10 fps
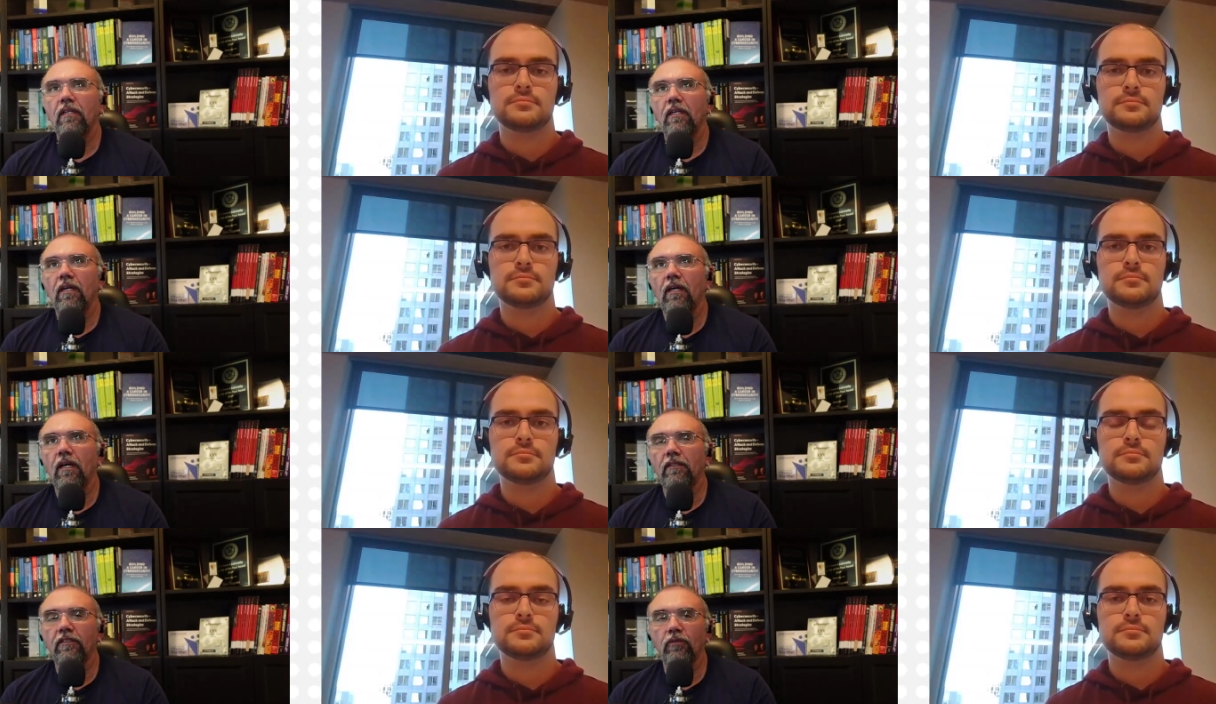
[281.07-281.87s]
Speaker 1: uh,
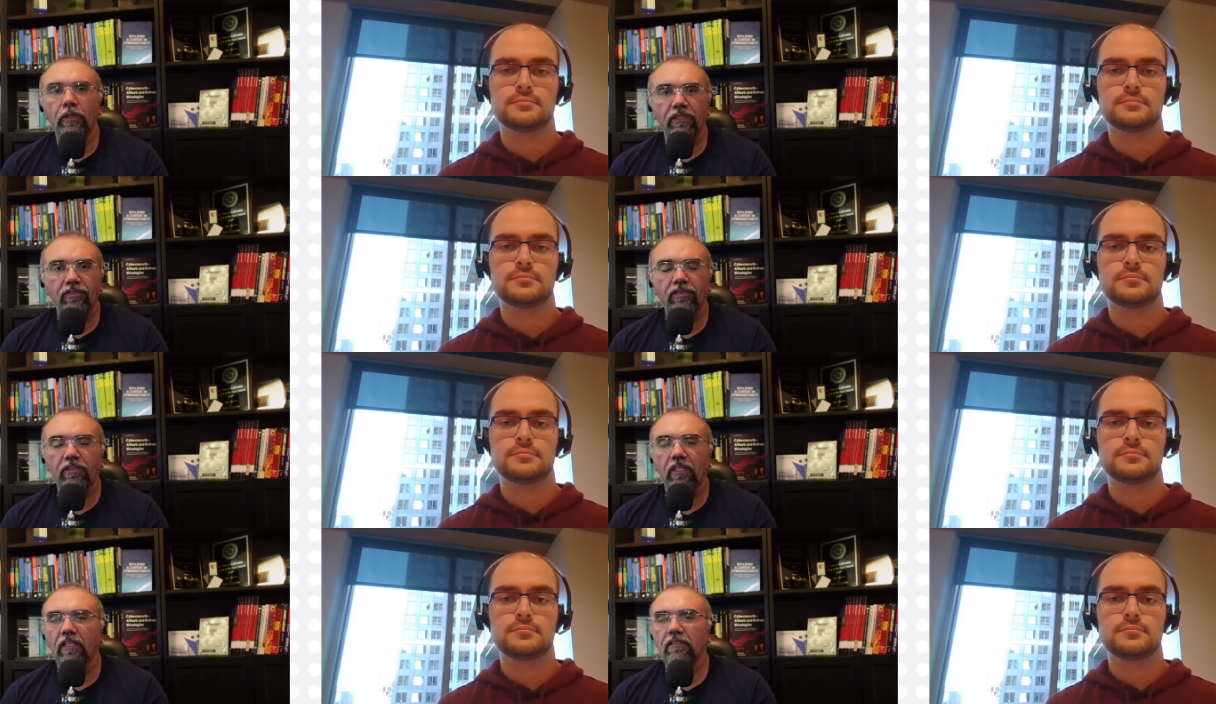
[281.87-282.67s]
the risk
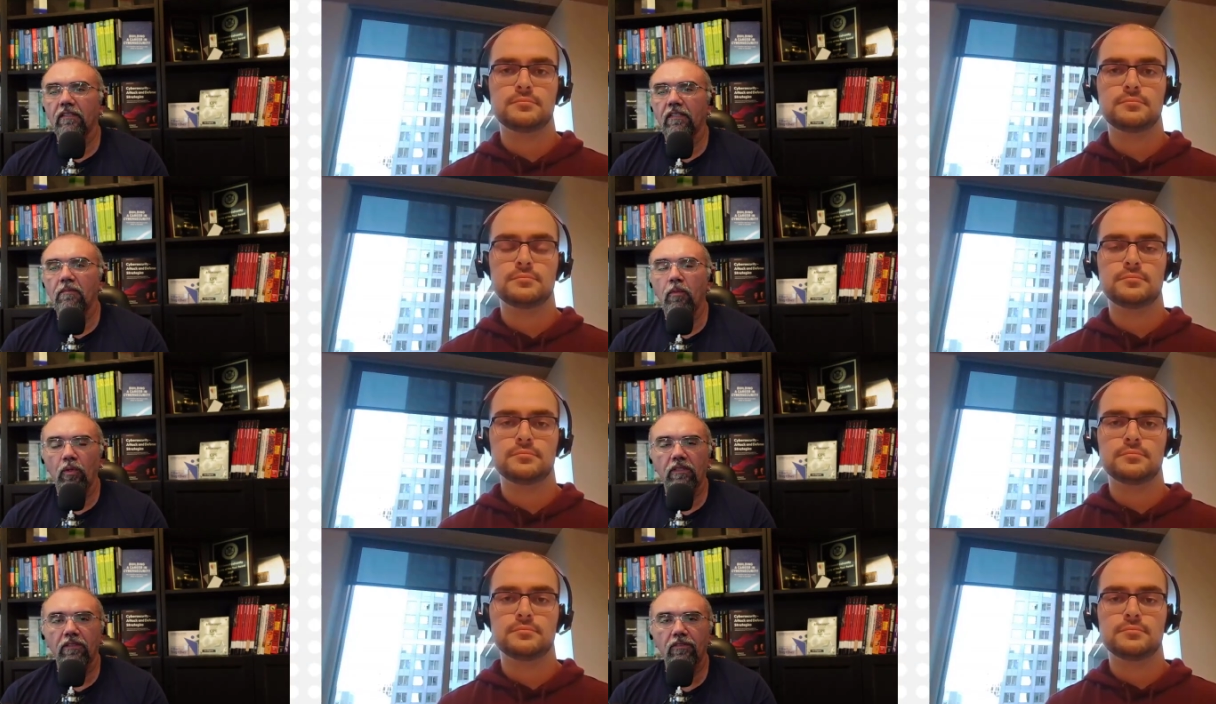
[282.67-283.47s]
and the
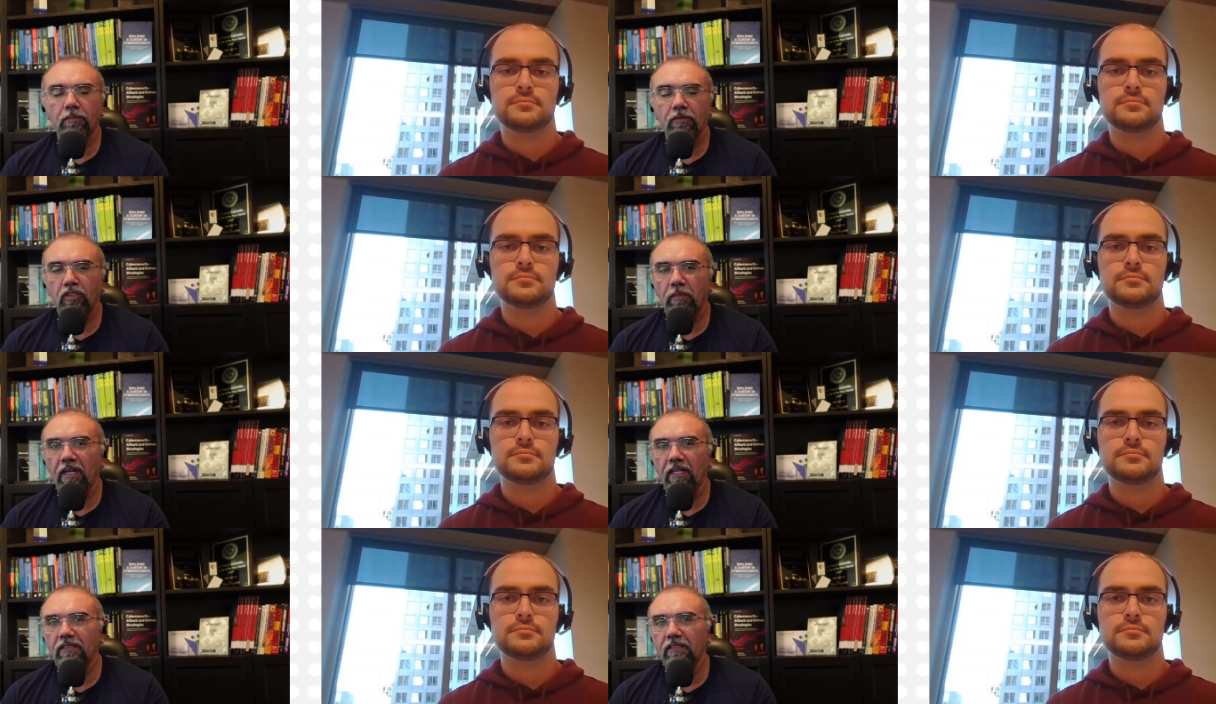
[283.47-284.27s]
importance
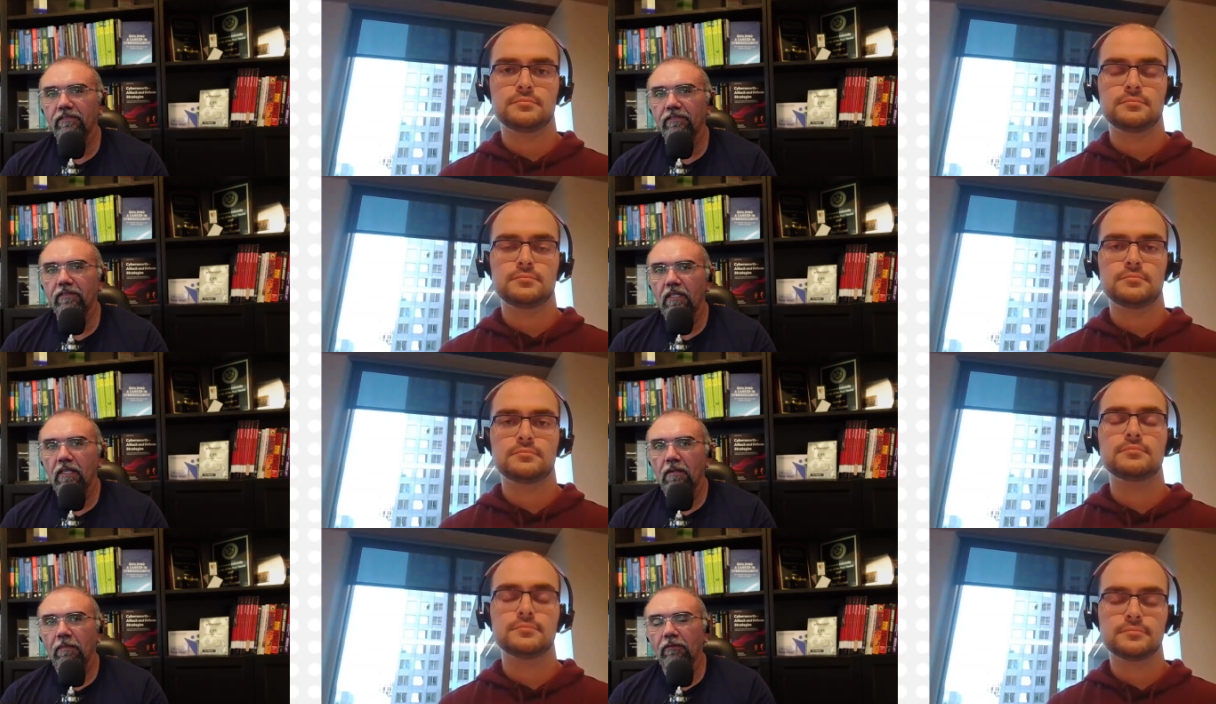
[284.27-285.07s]
perspective.
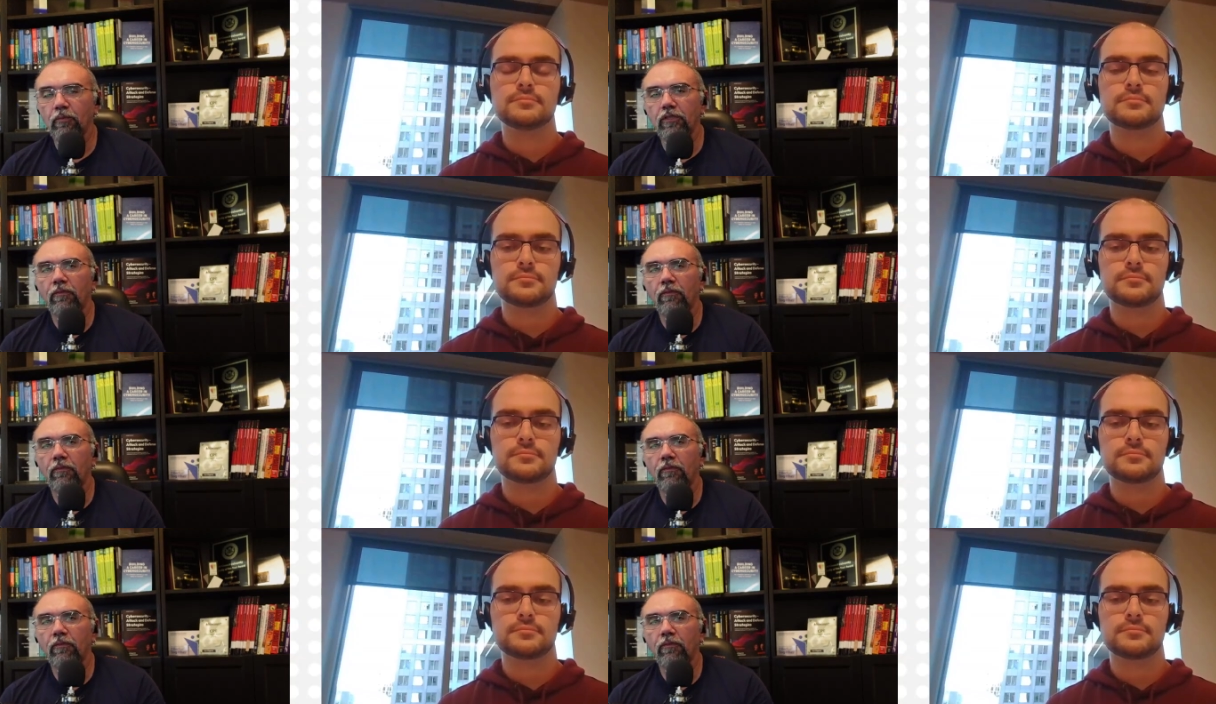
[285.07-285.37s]
But w- what